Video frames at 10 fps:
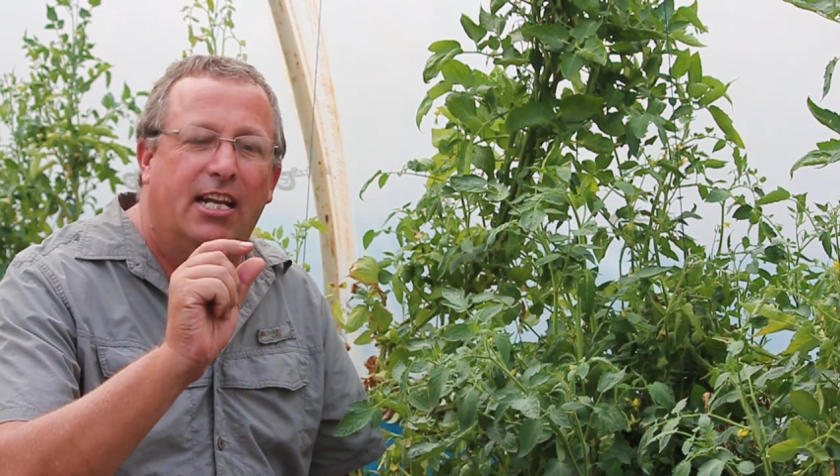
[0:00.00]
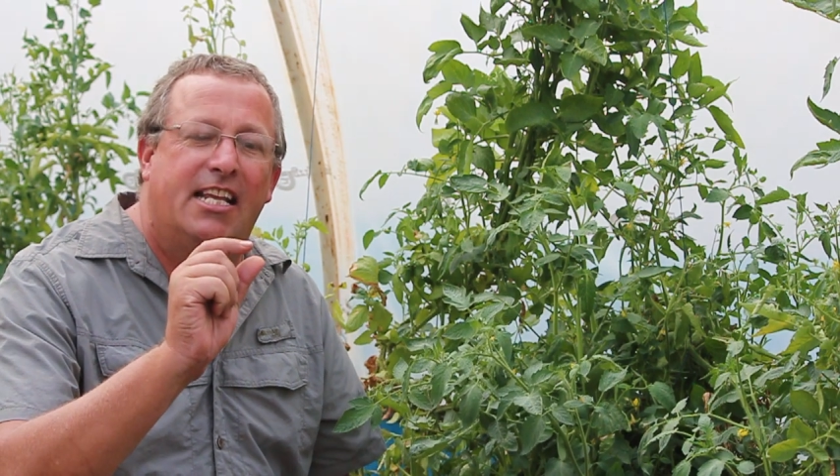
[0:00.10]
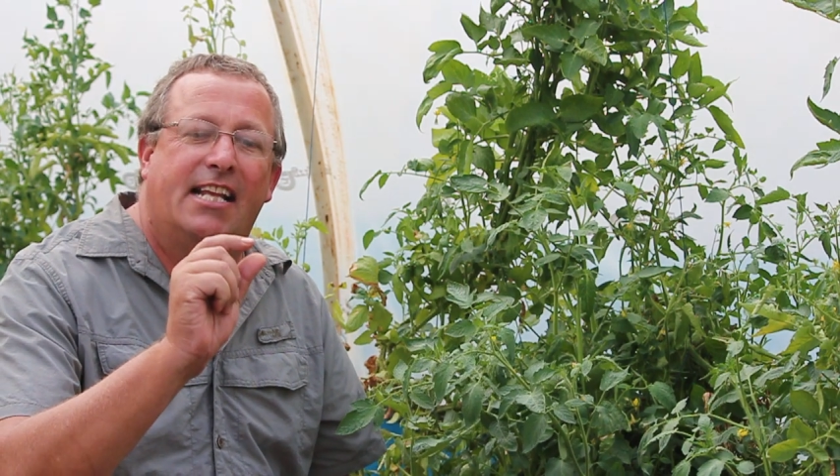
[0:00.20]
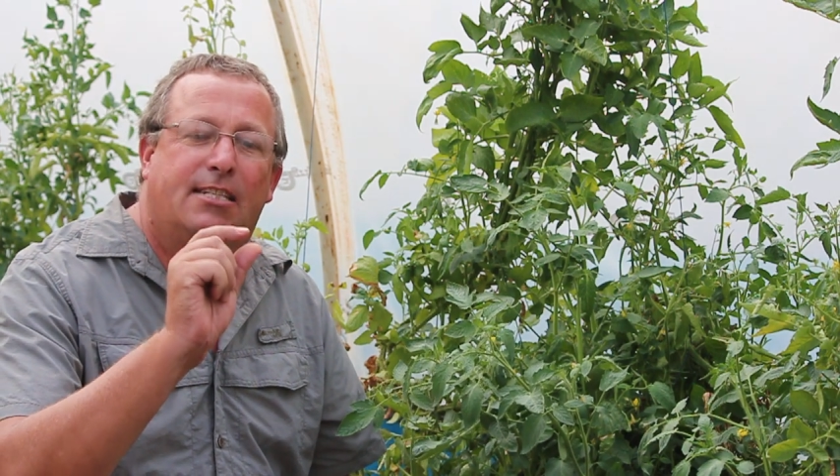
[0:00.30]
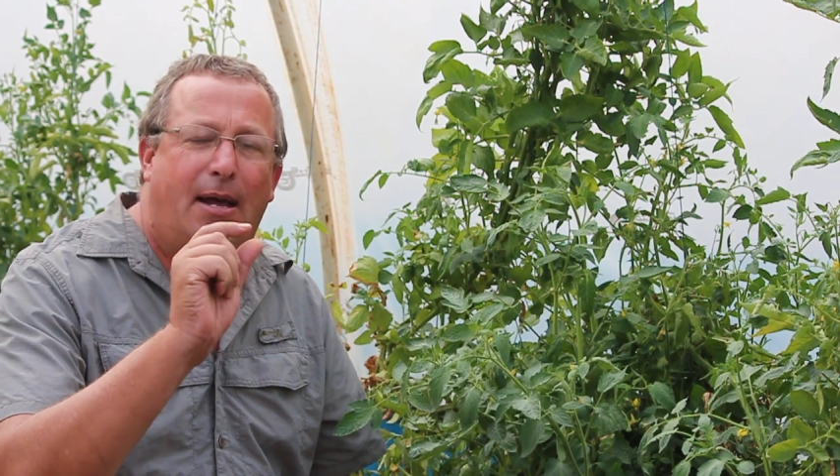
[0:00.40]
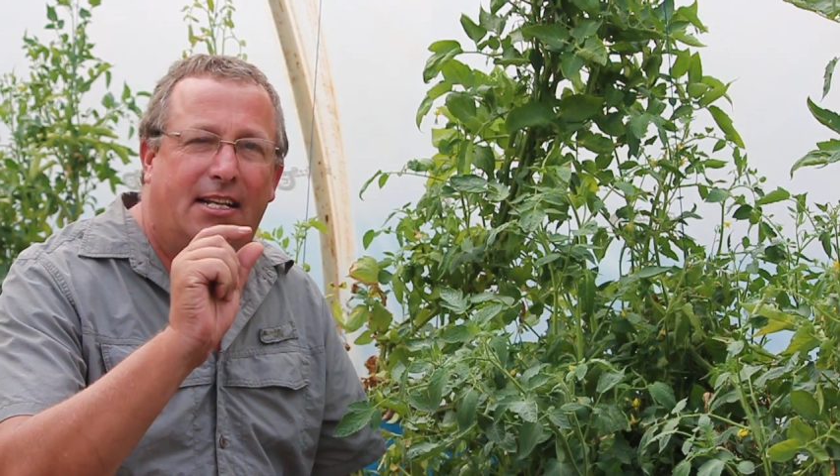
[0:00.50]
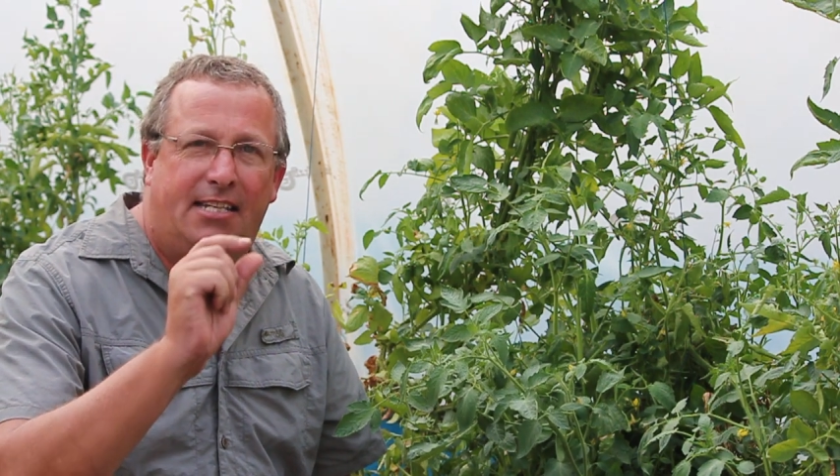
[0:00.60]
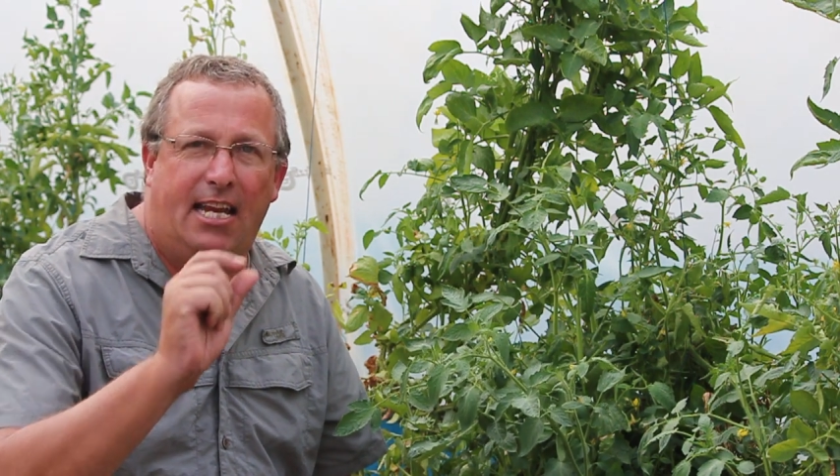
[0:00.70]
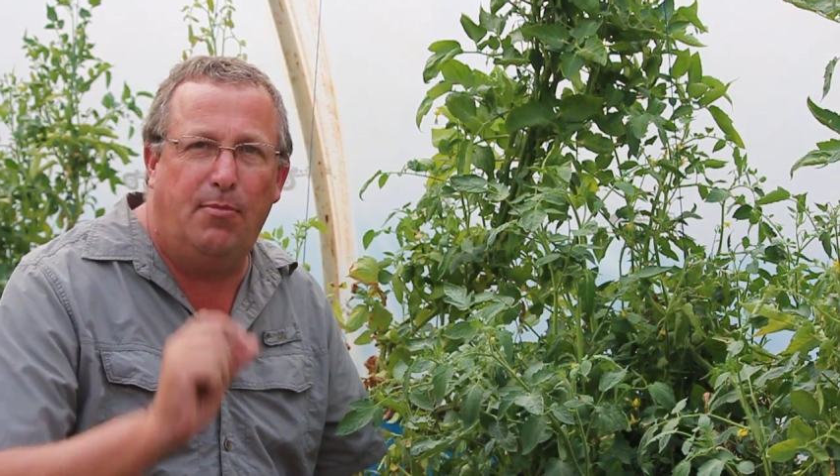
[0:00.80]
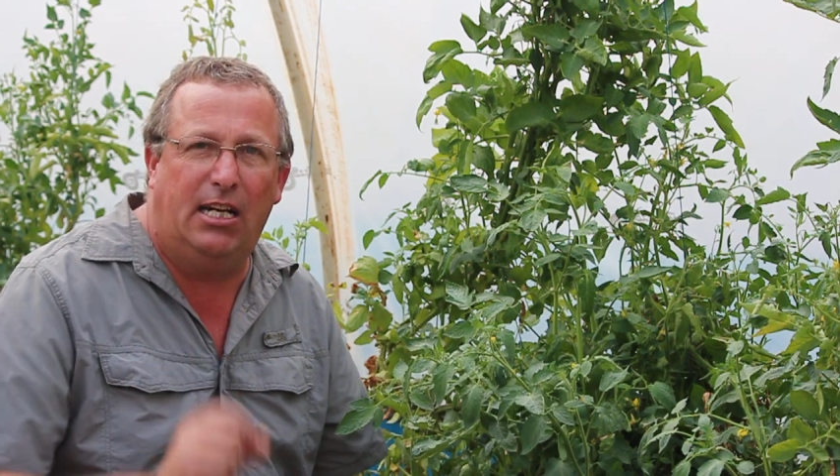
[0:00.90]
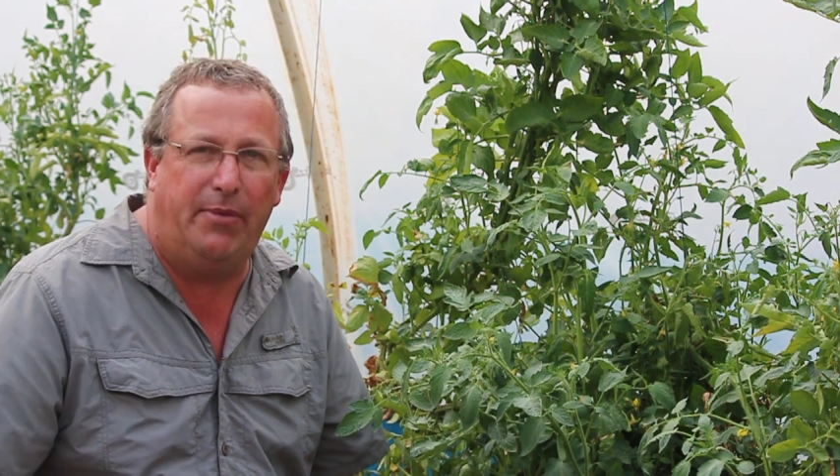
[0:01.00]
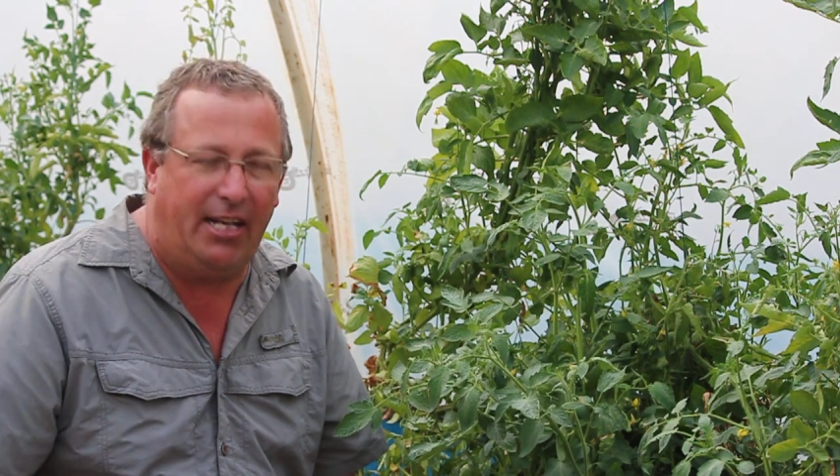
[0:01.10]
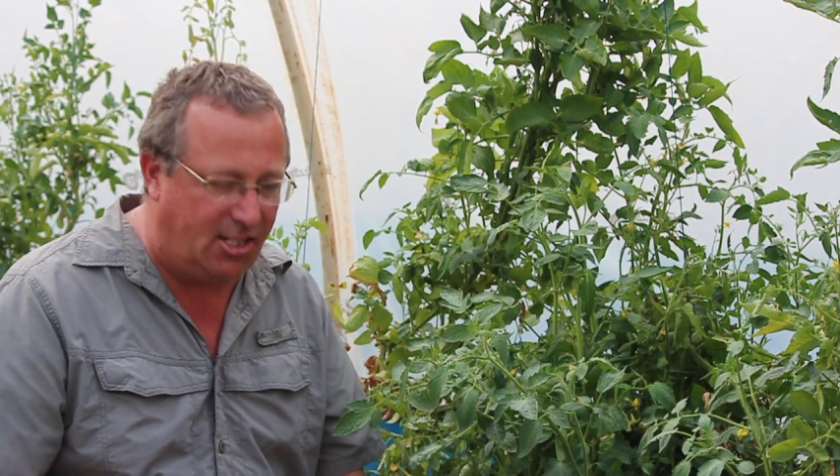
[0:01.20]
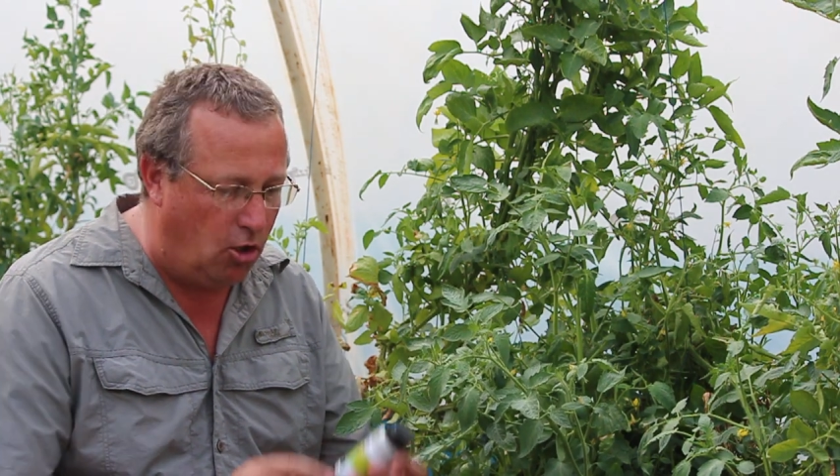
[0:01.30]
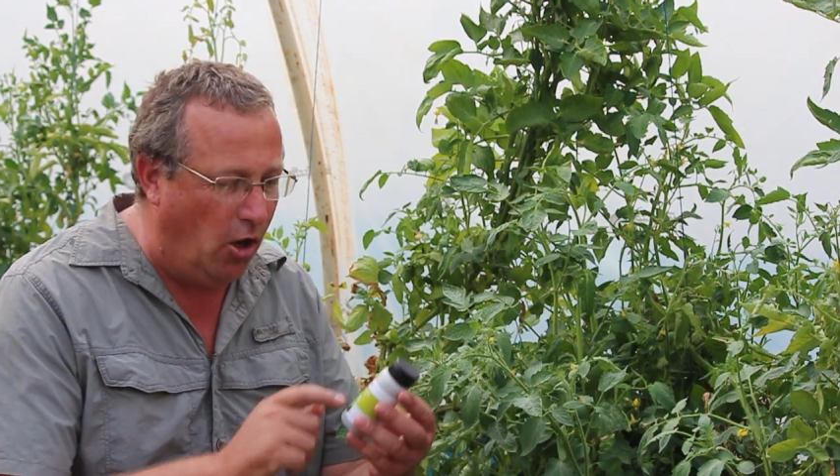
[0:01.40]
it's about 10
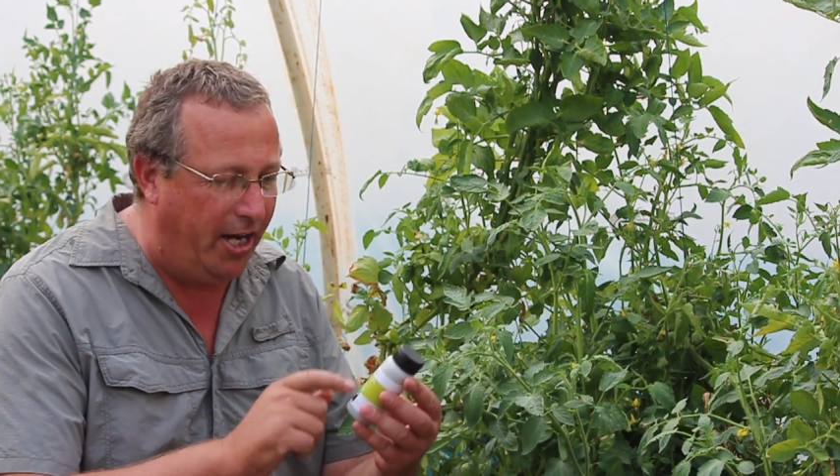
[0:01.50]
millimeters long,